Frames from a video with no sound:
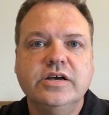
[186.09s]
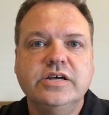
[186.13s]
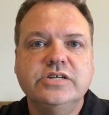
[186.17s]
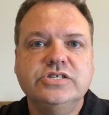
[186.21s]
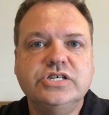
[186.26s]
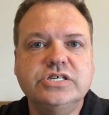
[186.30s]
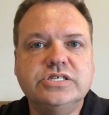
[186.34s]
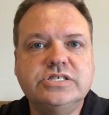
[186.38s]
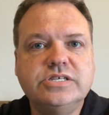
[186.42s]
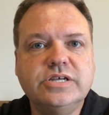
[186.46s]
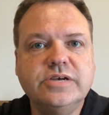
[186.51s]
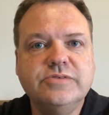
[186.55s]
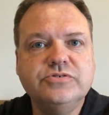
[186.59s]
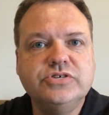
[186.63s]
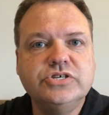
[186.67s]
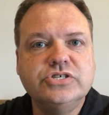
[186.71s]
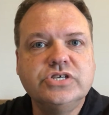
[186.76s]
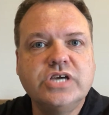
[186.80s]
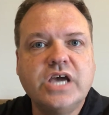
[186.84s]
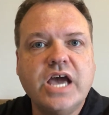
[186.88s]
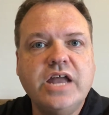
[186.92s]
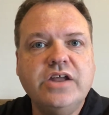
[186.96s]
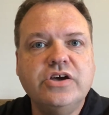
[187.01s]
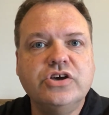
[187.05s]

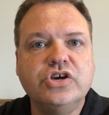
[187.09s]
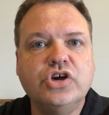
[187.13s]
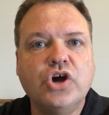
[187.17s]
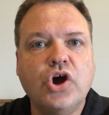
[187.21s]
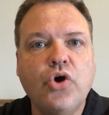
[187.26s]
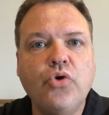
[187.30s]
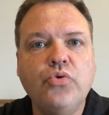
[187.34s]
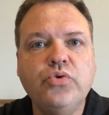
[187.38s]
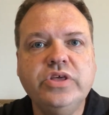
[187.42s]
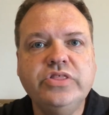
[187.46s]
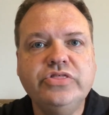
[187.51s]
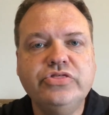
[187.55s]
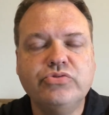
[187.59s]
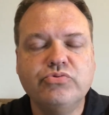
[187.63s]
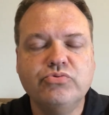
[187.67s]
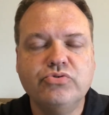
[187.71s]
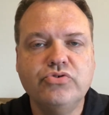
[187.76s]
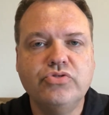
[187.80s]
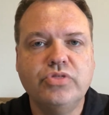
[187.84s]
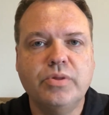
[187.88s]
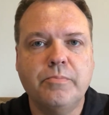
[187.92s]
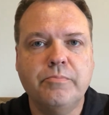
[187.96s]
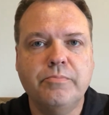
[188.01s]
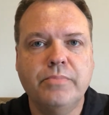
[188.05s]
just kind of going
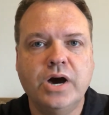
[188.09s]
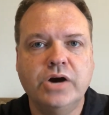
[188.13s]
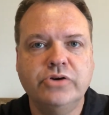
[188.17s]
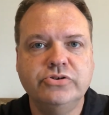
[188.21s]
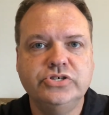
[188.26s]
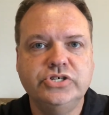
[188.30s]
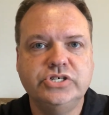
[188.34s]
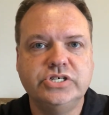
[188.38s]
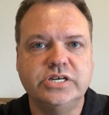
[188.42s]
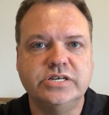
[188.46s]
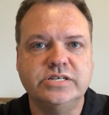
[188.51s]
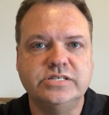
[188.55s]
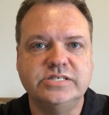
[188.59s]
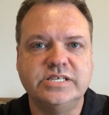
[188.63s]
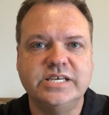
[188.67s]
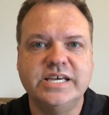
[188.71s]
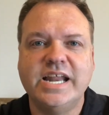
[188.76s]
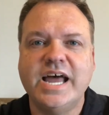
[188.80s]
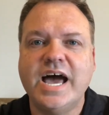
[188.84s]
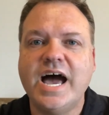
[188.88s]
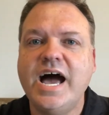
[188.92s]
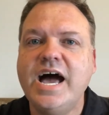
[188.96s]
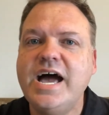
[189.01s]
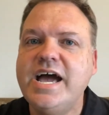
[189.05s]
through the motions.
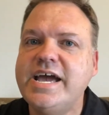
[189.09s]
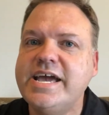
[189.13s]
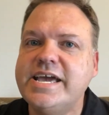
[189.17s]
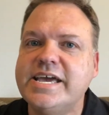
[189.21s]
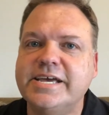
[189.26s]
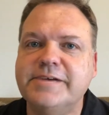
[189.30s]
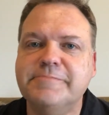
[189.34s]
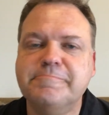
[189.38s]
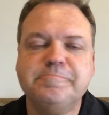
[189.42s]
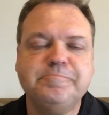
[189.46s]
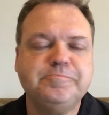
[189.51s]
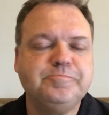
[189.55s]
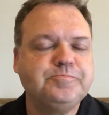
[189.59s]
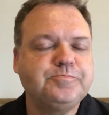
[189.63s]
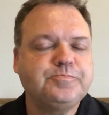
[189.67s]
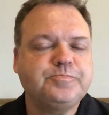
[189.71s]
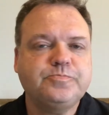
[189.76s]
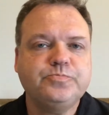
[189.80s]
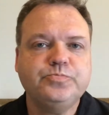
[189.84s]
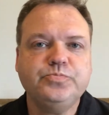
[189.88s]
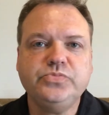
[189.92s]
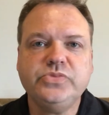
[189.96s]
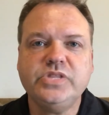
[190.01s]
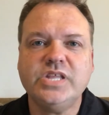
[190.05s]
And I
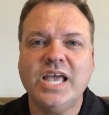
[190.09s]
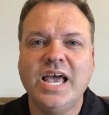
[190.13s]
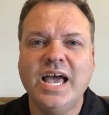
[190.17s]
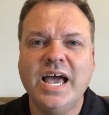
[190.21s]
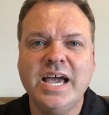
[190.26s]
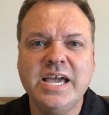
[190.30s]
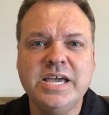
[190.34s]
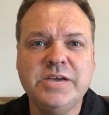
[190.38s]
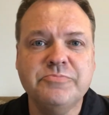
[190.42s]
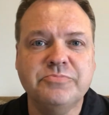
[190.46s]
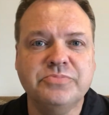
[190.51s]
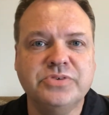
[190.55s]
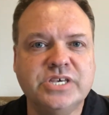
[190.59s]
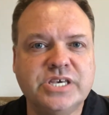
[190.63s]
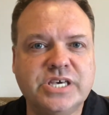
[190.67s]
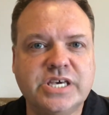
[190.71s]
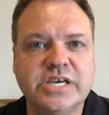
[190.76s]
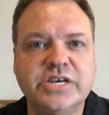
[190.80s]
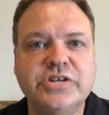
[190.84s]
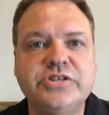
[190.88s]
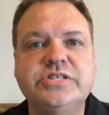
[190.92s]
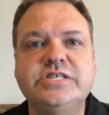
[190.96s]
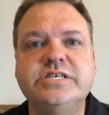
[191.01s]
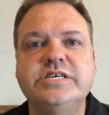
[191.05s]
am
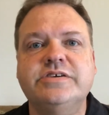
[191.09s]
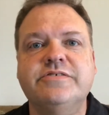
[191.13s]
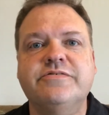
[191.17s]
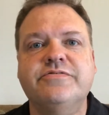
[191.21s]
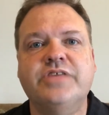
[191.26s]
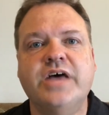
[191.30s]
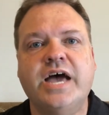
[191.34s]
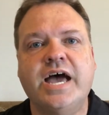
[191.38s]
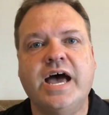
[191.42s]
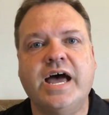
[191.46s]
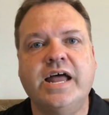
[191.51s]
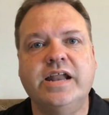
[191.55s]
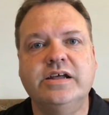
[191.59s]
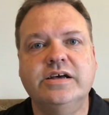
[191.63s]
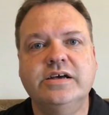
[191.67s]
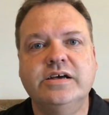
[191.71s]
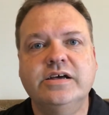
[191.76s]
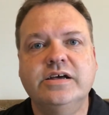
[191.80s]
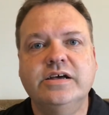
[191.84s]
guilty of that.